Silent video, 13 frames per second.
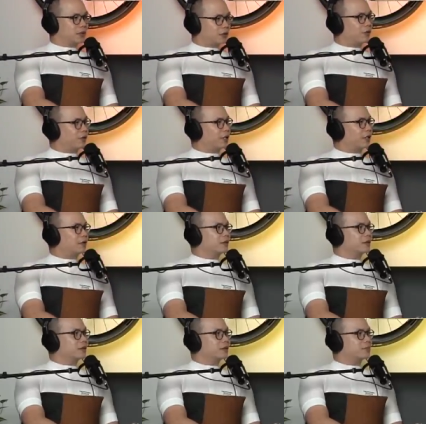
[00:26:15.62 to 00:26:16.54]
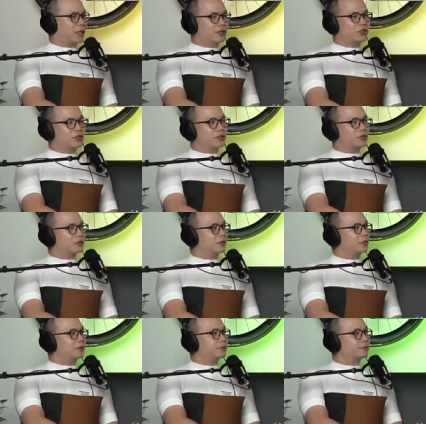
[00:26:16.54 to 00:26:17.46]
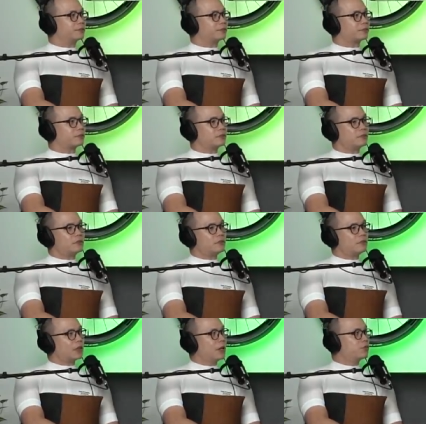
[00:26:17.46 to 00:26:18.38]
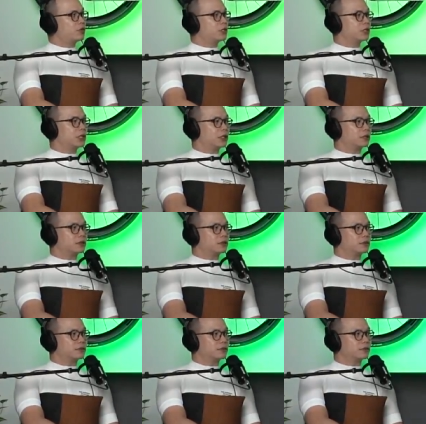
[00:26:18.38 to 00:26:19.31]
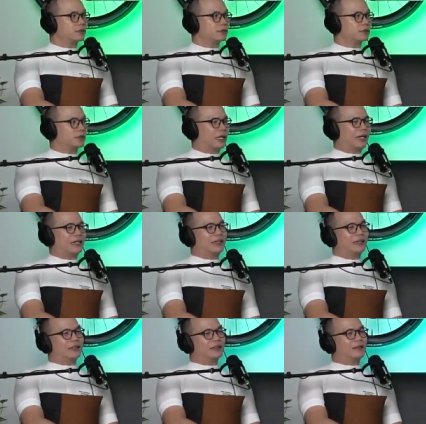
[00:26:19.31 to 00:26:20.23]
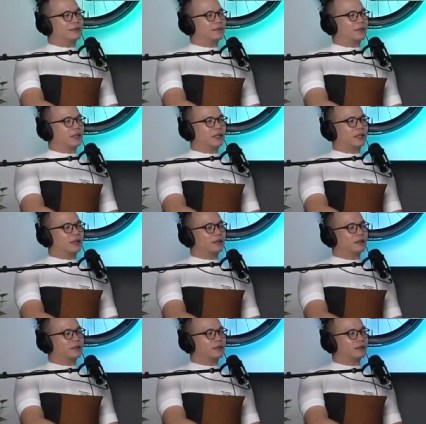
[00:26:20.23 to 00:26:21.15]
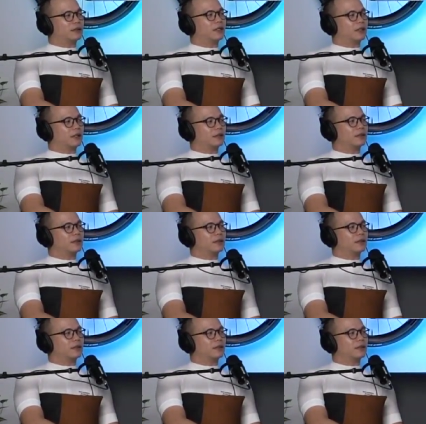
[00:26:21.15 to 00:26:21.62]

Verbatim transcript: Correct. So but you actually you're slower. you are 28. I'm 26. Oh, I- 26. Yeah. Yeah.